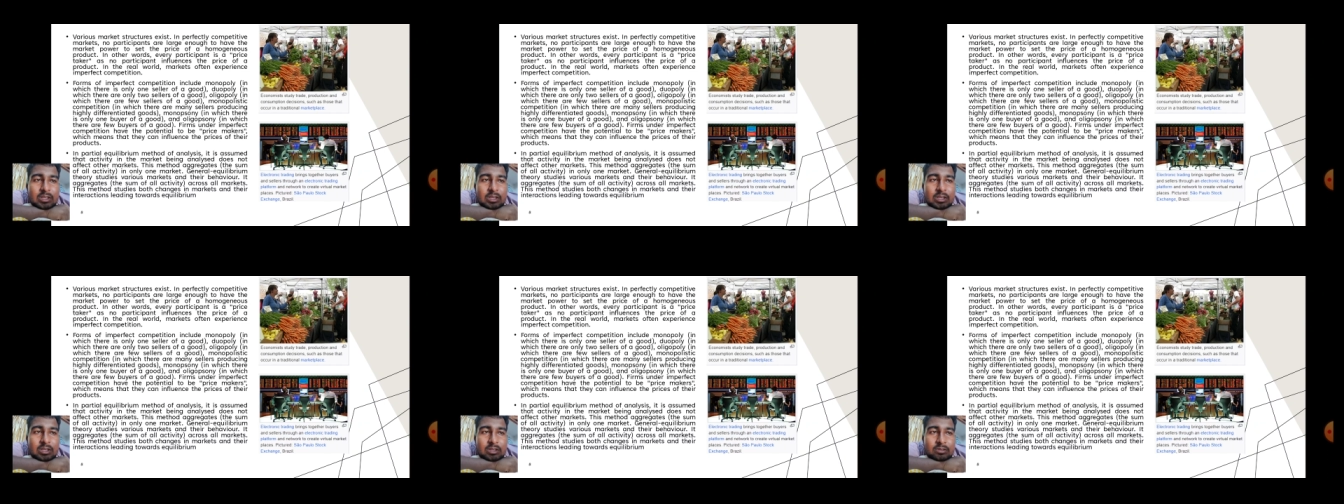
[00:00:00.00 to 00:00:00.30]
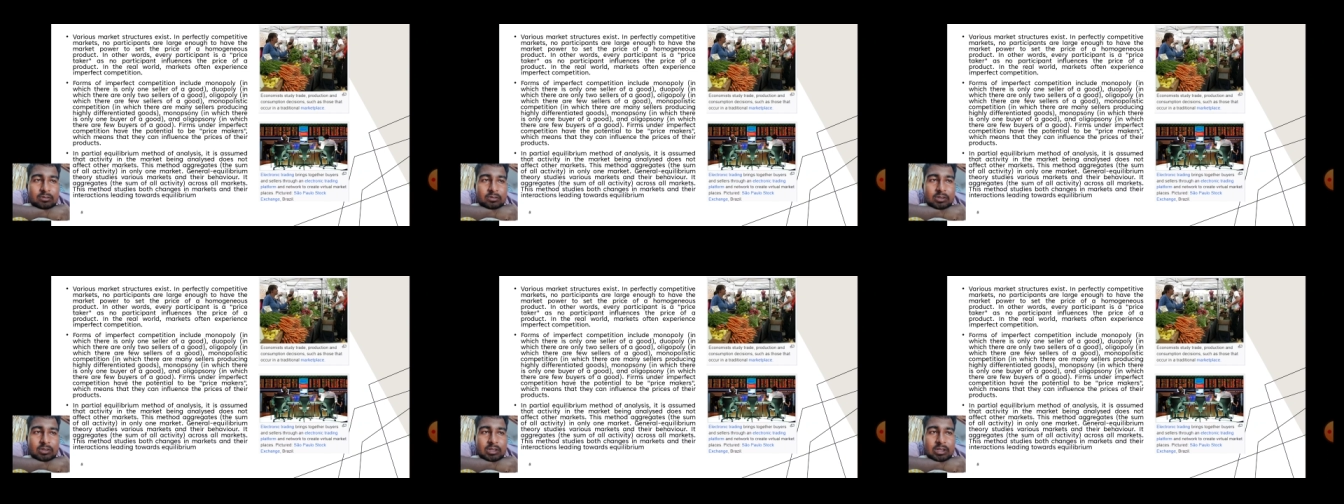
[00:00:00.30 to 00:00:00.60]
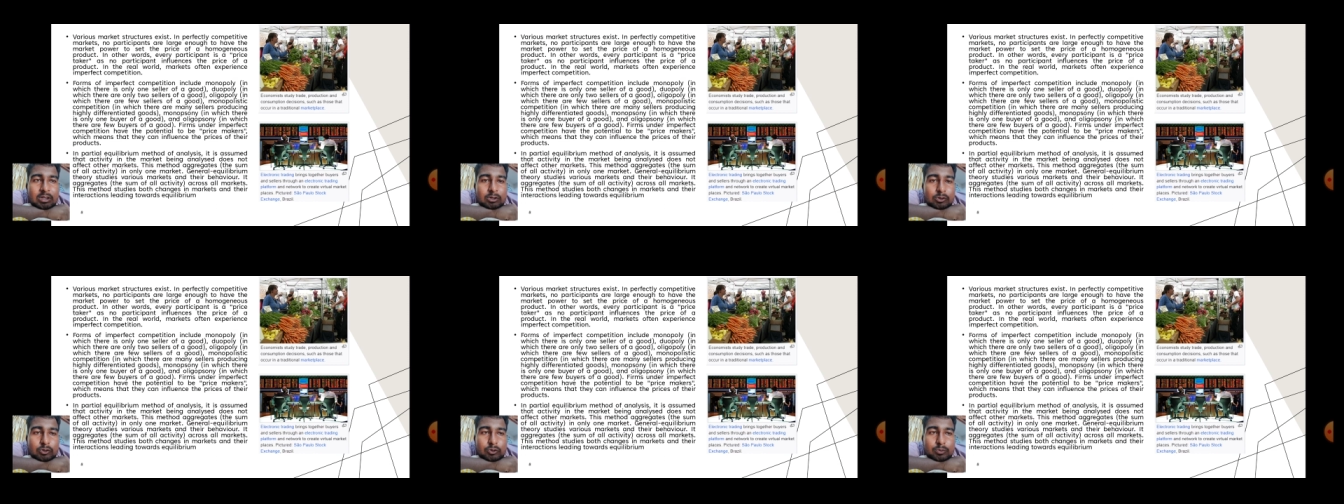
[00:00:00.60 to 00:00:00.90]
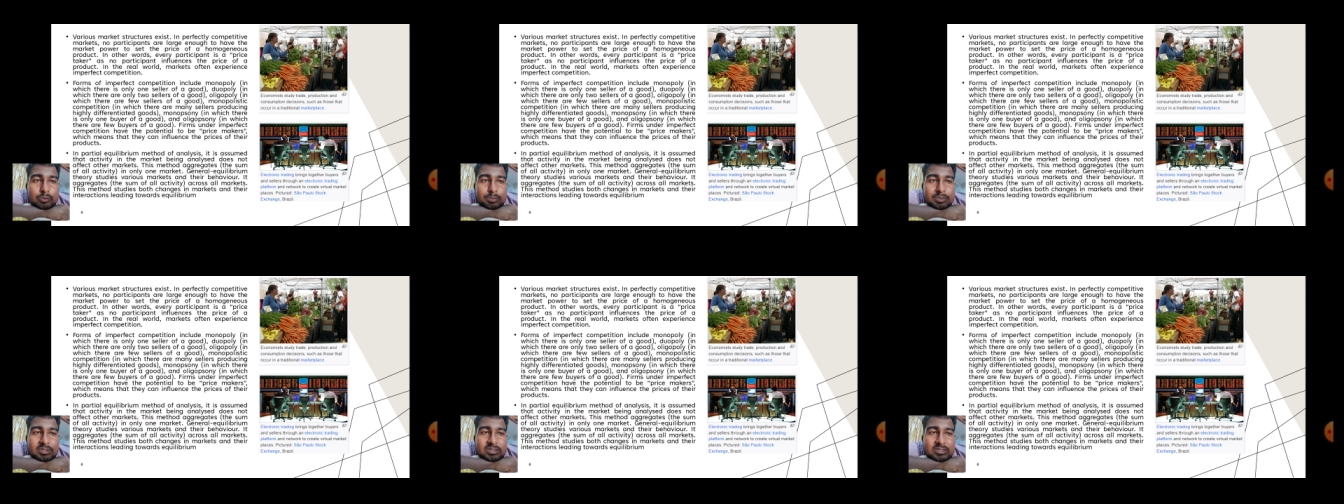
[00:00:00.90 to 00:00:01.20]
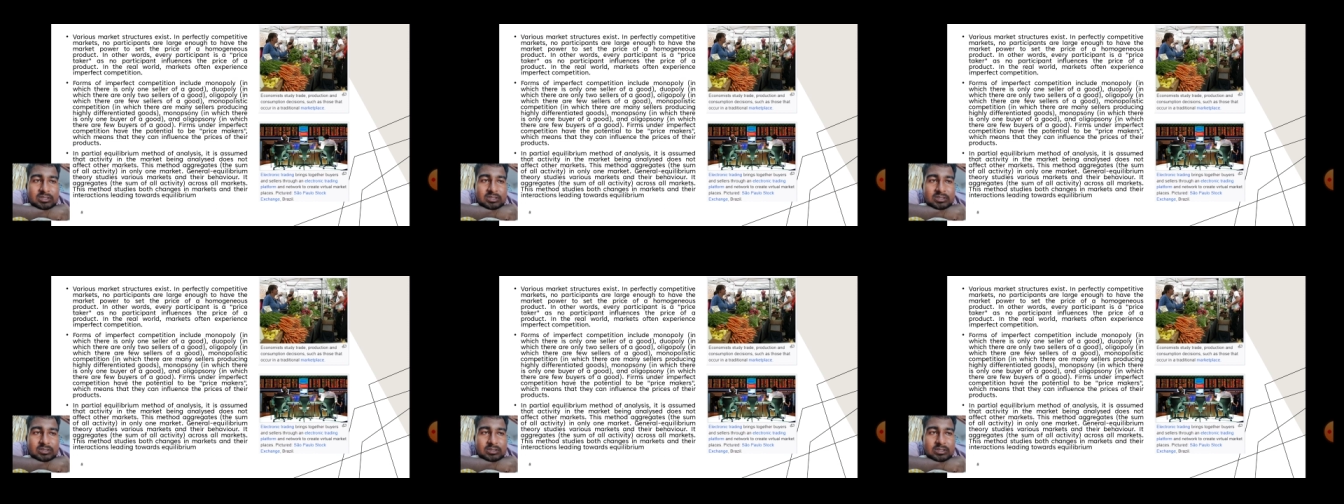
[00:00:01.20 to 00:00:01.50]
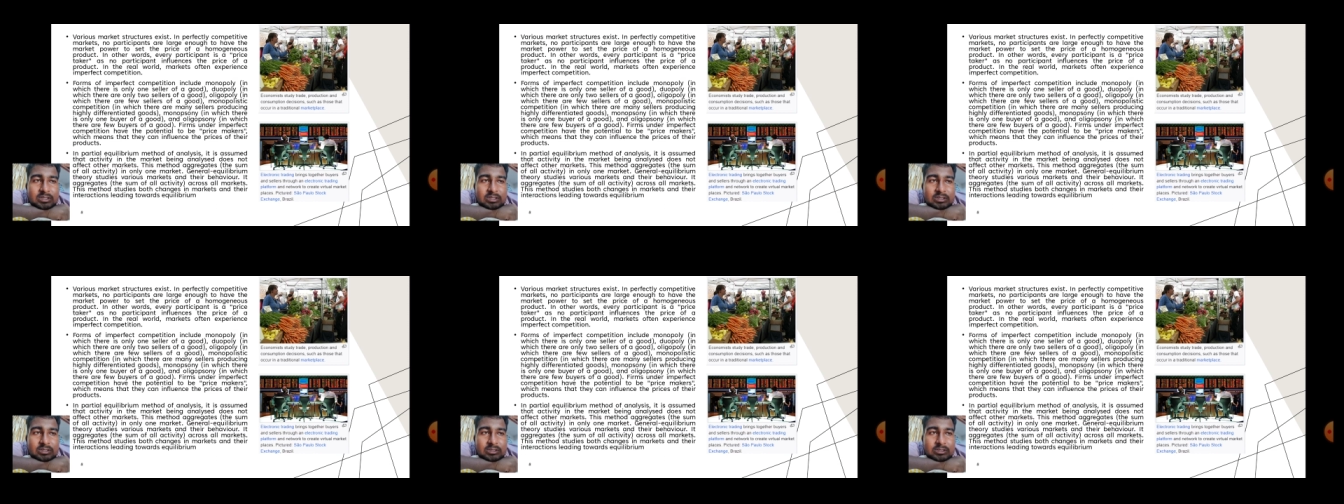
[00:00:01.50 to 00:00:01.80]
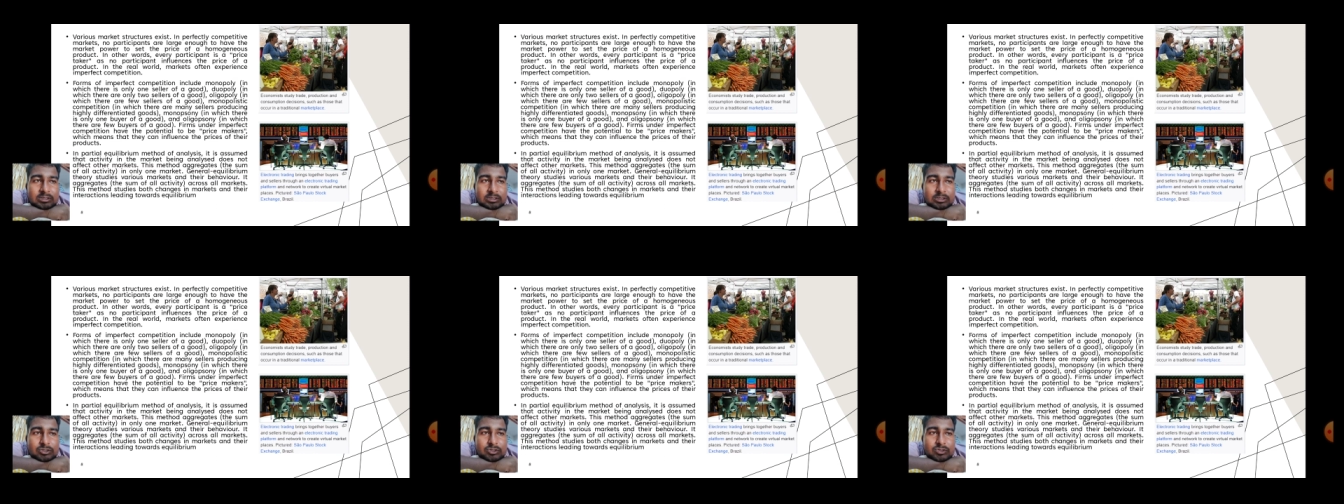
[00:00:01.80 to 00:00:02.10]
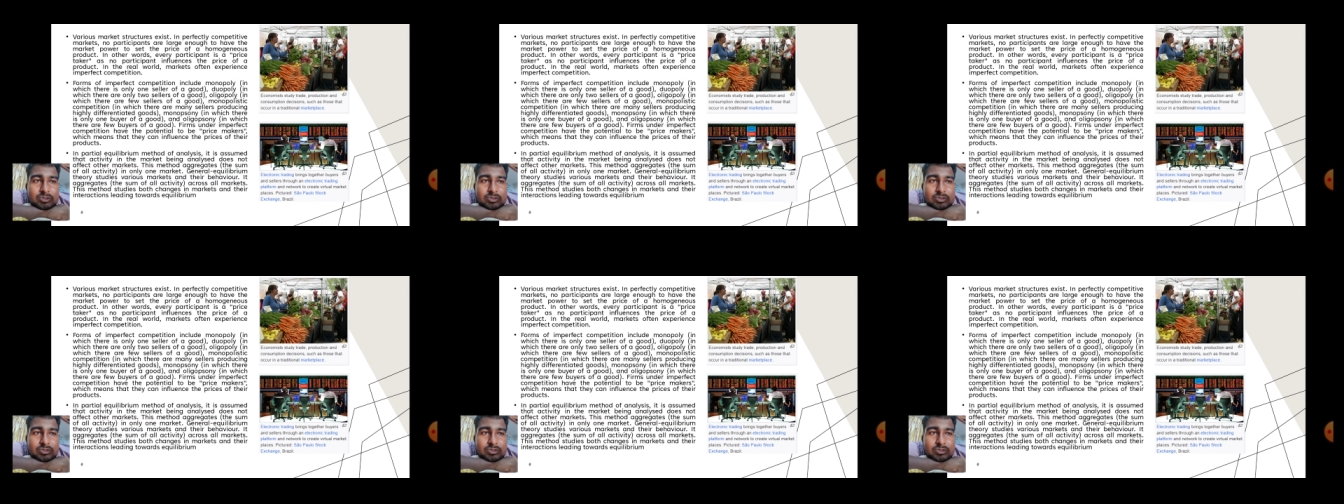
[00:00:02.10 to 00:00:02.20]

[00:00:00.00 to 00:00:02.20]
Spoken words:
We have two pictures that shows